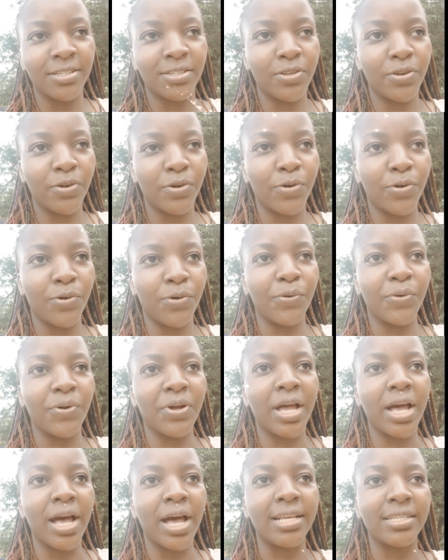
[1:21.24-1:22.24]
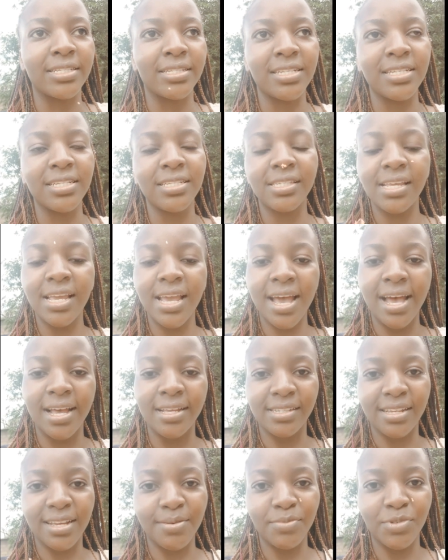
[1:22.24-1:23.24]
so as this year
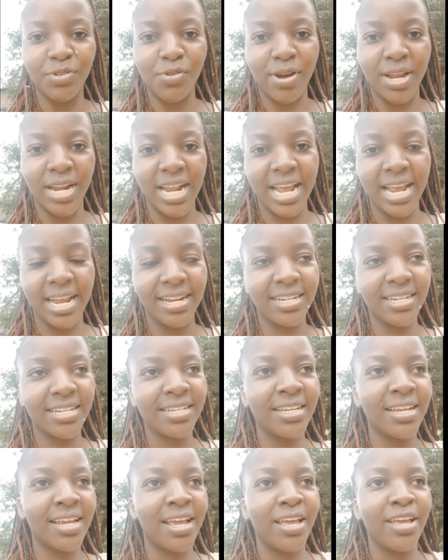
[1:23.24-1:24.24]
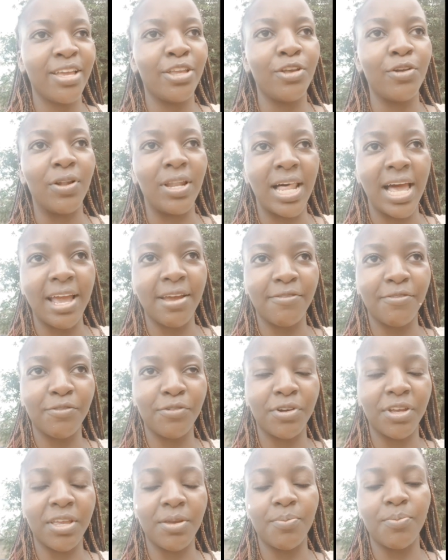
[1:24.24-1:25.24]
has come to an end your life
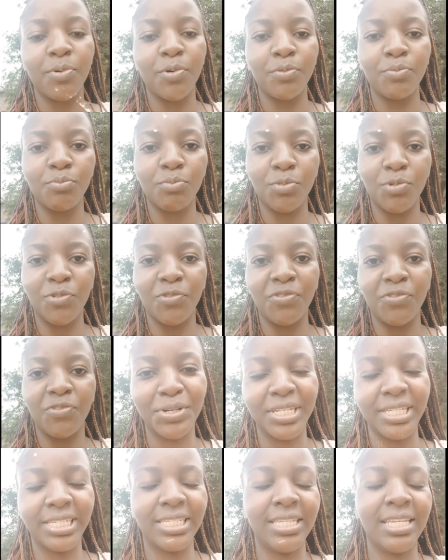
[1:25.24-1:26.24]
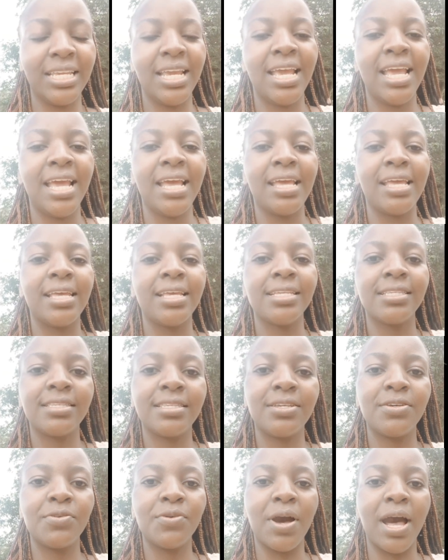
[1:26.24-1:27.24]
will keep on moving because he
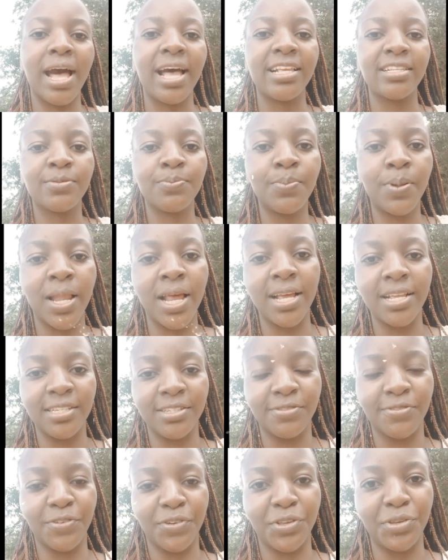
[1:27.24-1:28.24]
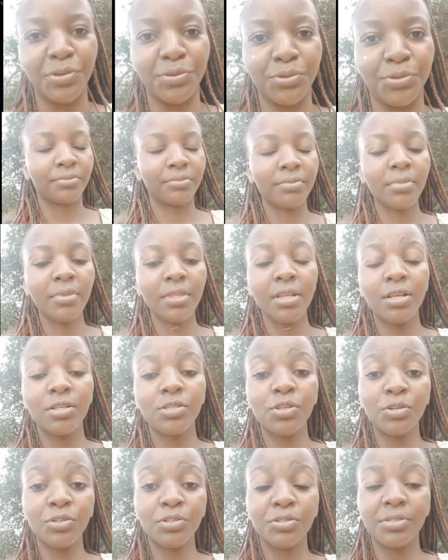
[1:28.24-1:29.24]
still has plans for you
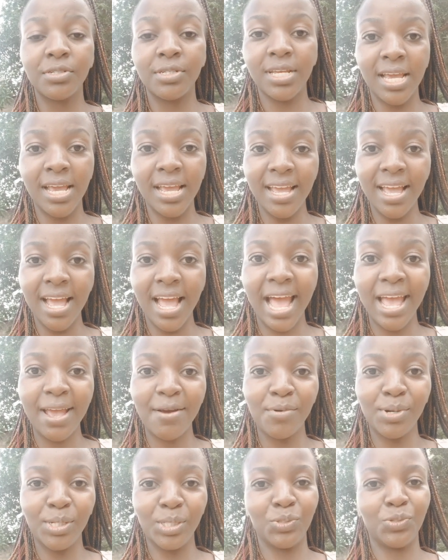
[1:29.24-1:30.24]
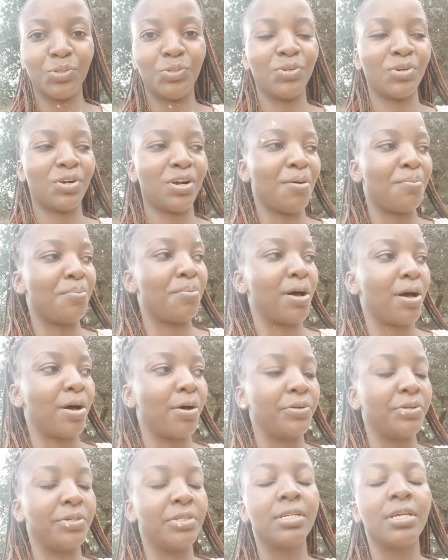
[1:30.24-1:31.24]
so today i want to talk
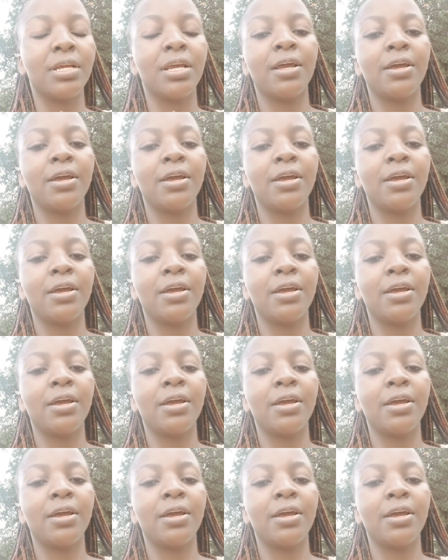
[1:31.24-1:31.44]
about